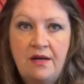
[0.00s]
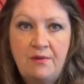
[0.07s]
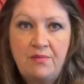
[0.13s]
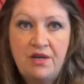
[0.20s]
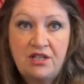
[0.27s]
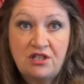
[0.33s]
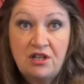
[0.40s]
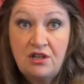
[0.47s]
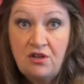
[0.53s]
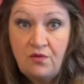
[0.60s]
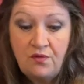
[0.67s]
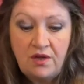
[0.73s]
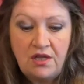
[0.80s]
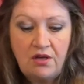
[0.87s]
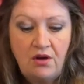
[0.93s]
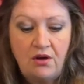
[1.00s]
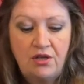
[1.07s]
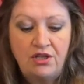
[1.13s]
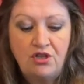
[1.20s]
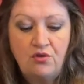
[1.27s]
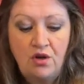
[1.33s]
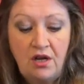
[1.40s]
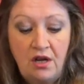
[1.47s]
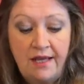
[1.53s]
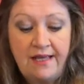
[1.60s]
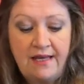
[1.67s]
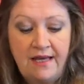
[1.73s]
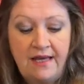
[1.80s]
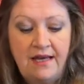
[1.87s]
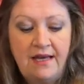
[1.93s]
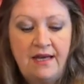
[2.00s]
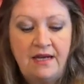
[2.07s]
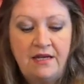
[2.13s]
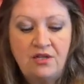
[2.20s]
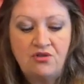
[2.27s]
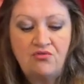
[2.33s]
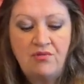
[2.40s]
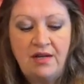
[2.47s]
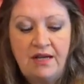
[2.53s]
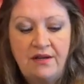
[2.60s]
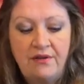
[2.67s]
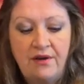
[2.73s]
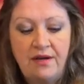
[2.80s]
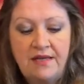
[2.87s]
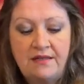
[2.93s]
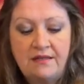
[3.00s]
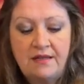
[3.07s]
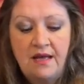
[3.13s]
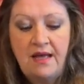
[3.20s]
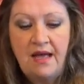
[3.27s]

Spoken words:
But it's lovely yarn, you'll like it, and it's really nice.